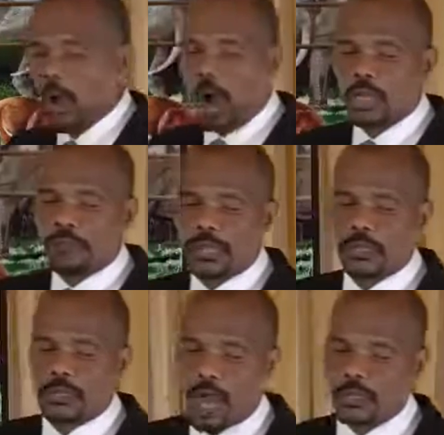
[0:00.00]
out of the
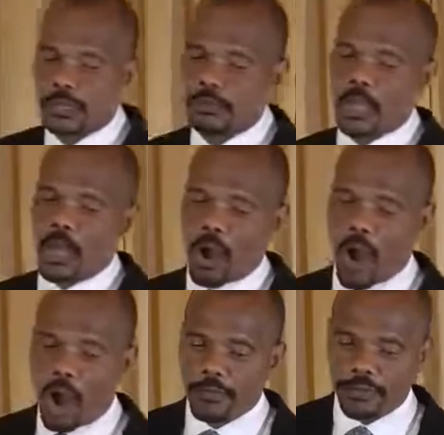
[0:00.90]
dust
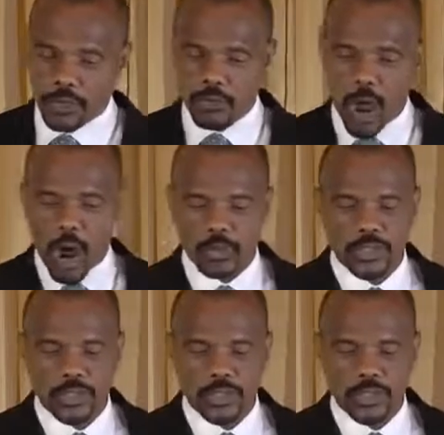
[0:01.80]
of the ground.